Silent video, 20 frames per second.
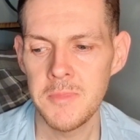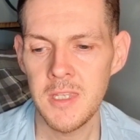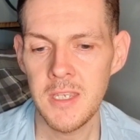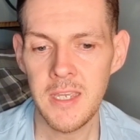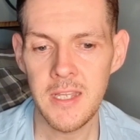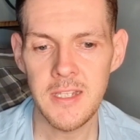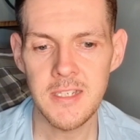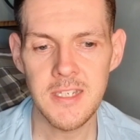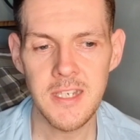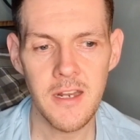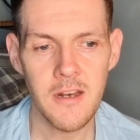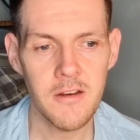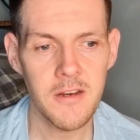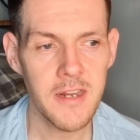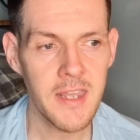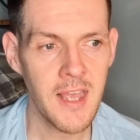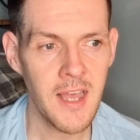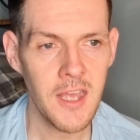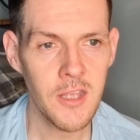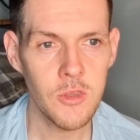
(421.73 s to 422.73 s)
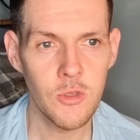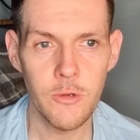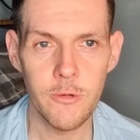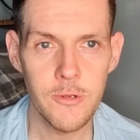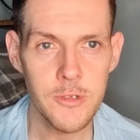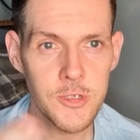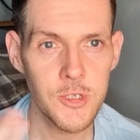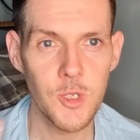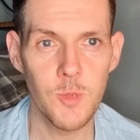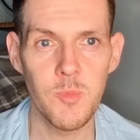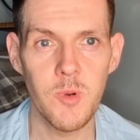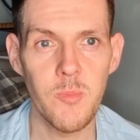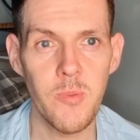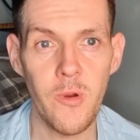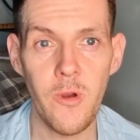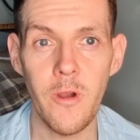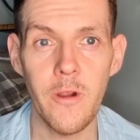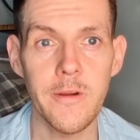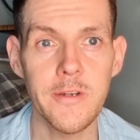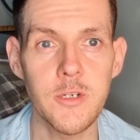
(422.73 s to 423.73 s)
considering he had no
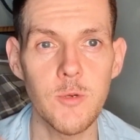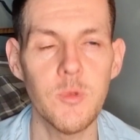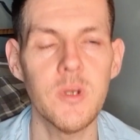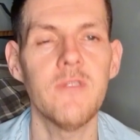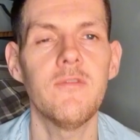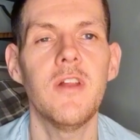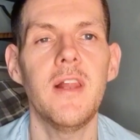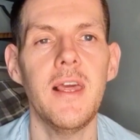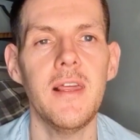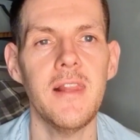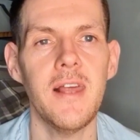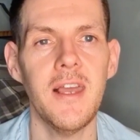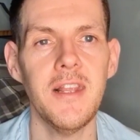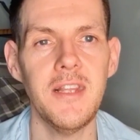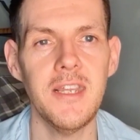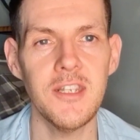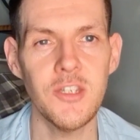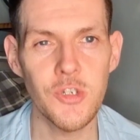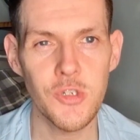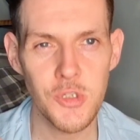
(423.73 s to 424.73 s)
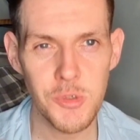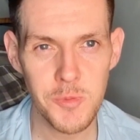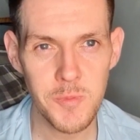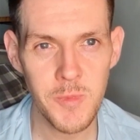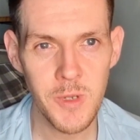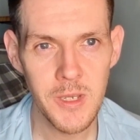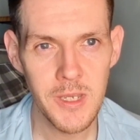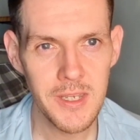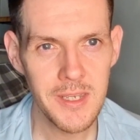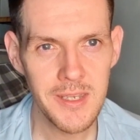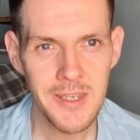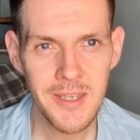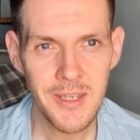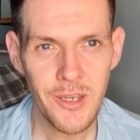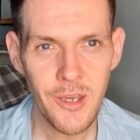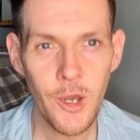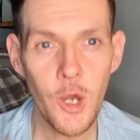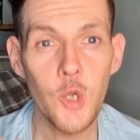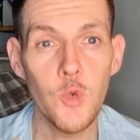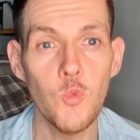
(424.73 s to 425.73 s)
superpowers or whatever like that, he just
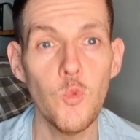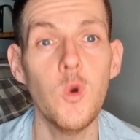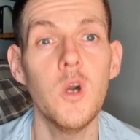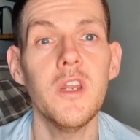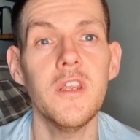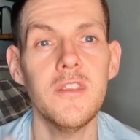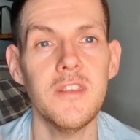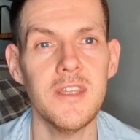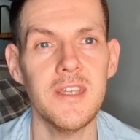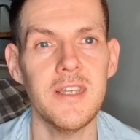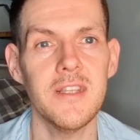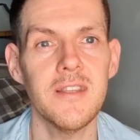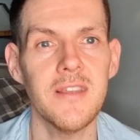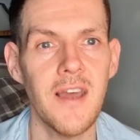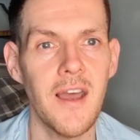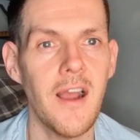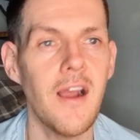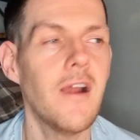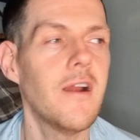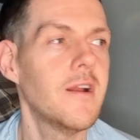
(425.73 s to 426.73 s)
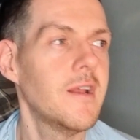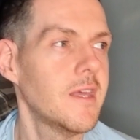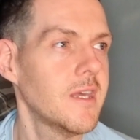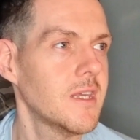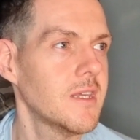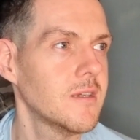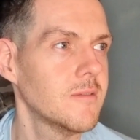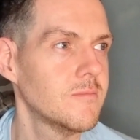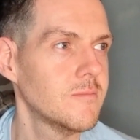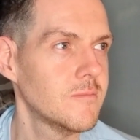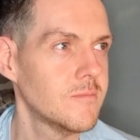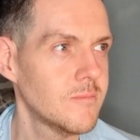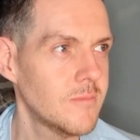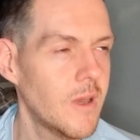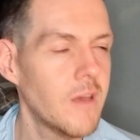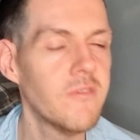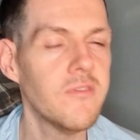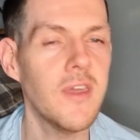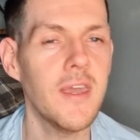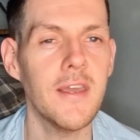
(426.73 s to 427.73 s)
outwitted the entire like
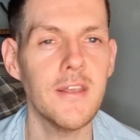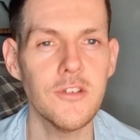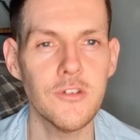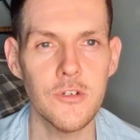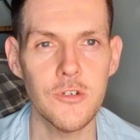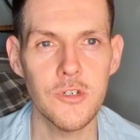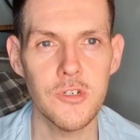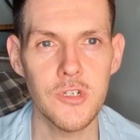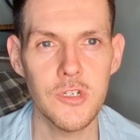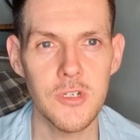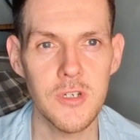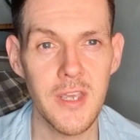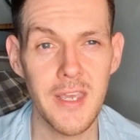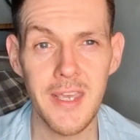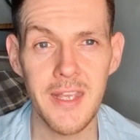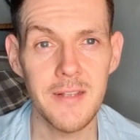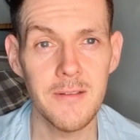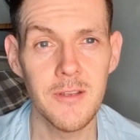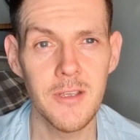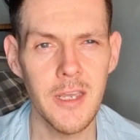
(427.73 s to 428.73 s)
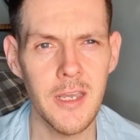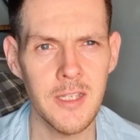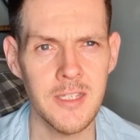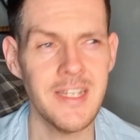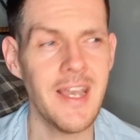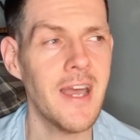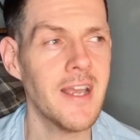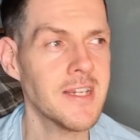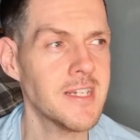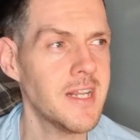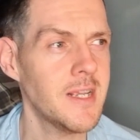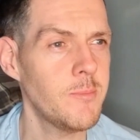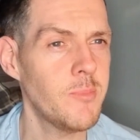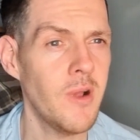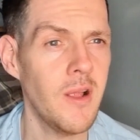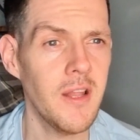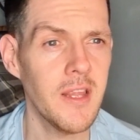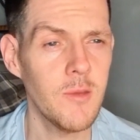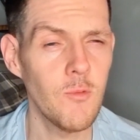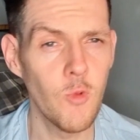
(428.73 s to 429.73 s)
Avengers, and it's actually
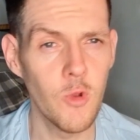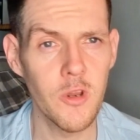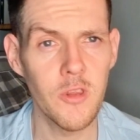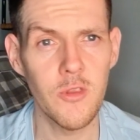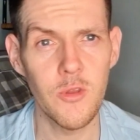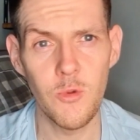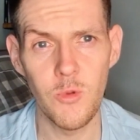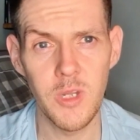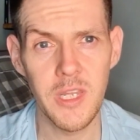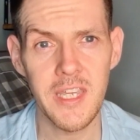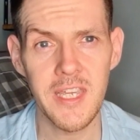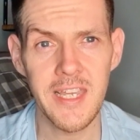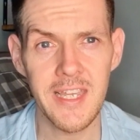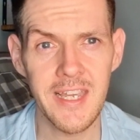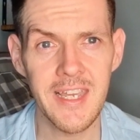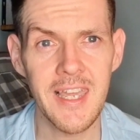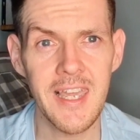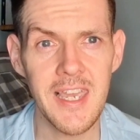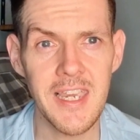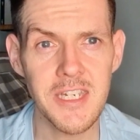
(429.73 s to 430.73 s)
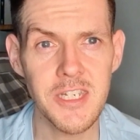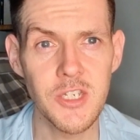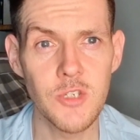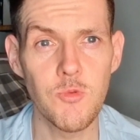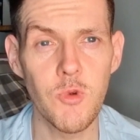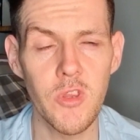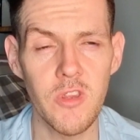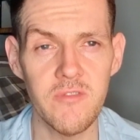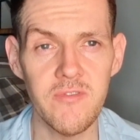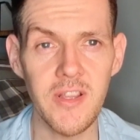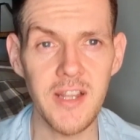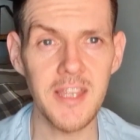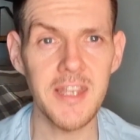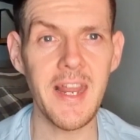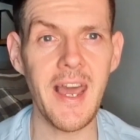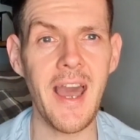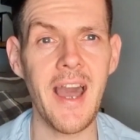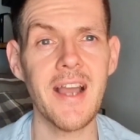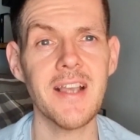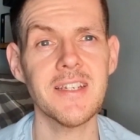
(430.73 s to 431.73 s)
probably one of the only occasions where the villain
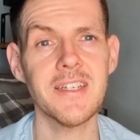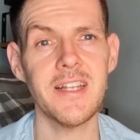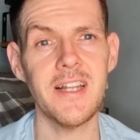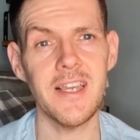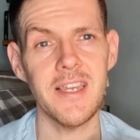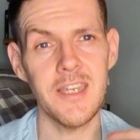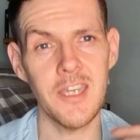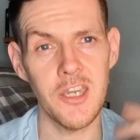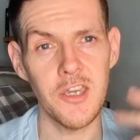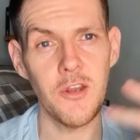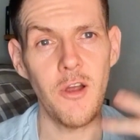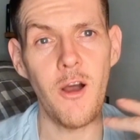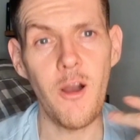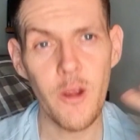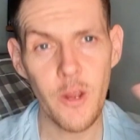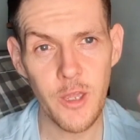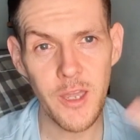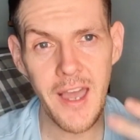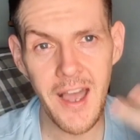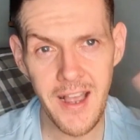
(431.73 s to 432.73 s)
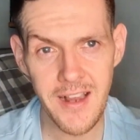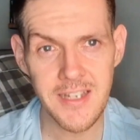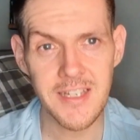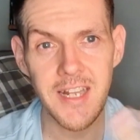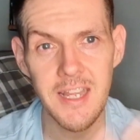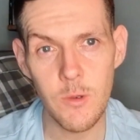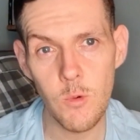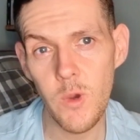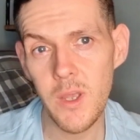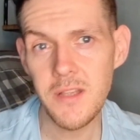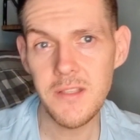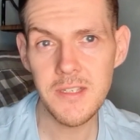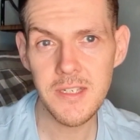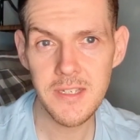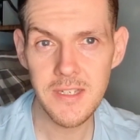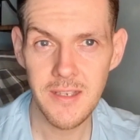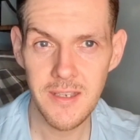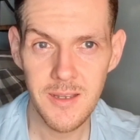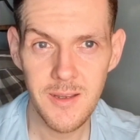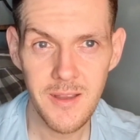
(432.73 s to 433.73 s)
actually, you could argue, actually
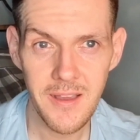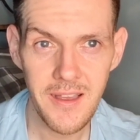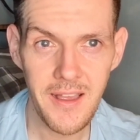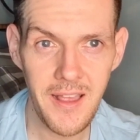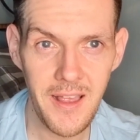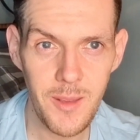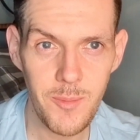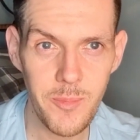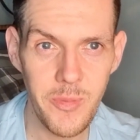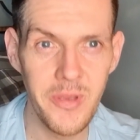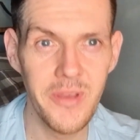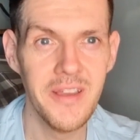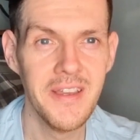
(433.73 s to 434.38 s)
wins. Um,